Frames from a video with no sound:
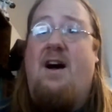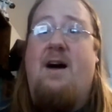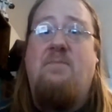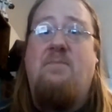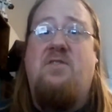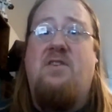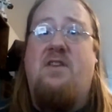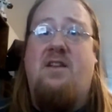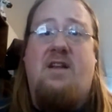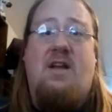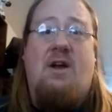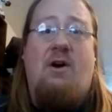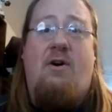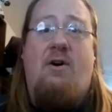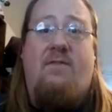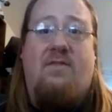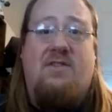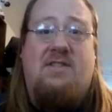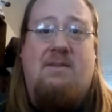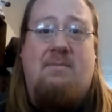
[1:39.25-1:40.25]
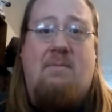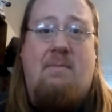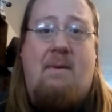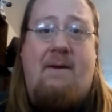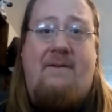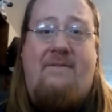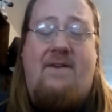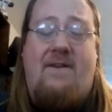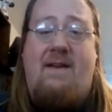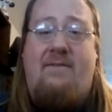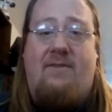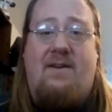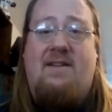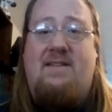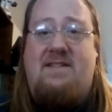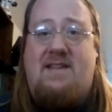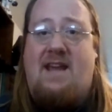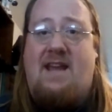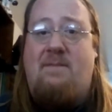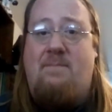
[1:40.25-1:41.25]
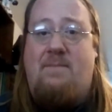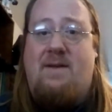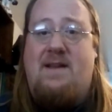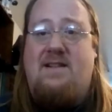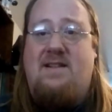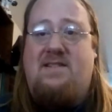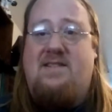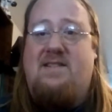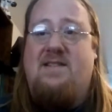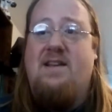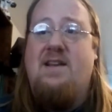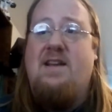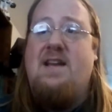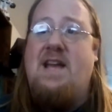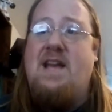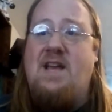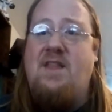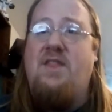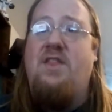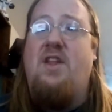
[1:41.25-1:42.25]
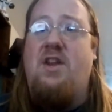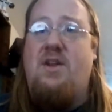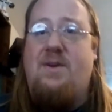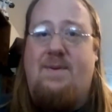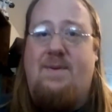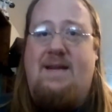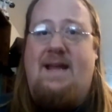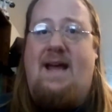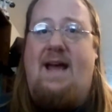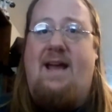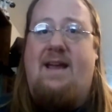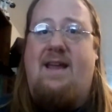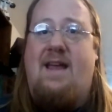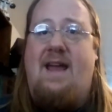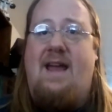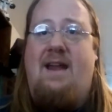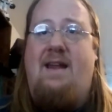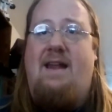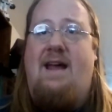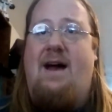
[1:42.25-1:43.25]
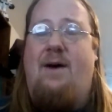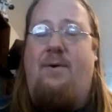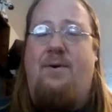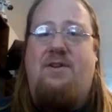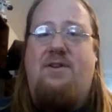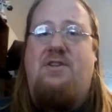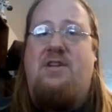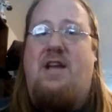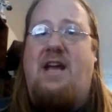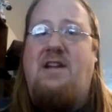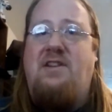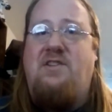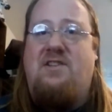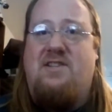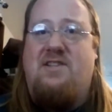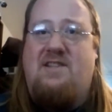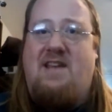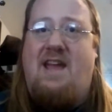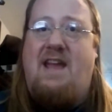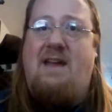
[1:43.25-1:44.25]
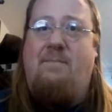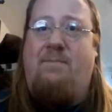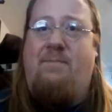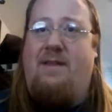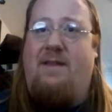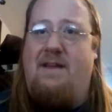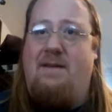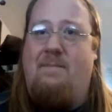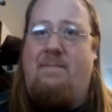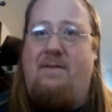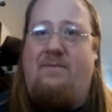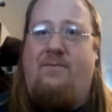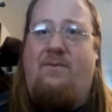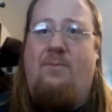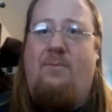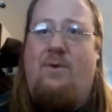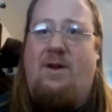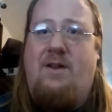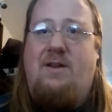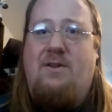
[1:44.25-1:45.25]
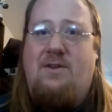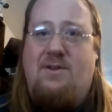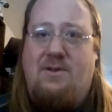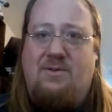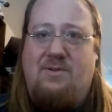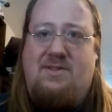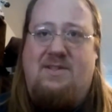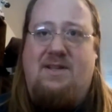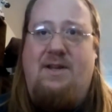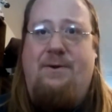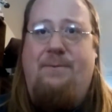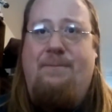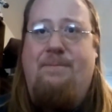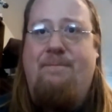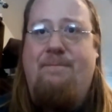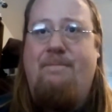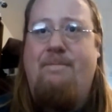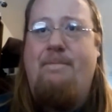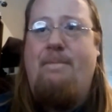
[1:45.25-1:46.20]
I'm just going to go over some of my favorite tidbits in the new deck and how it changes gameplay a bit from what you're used to.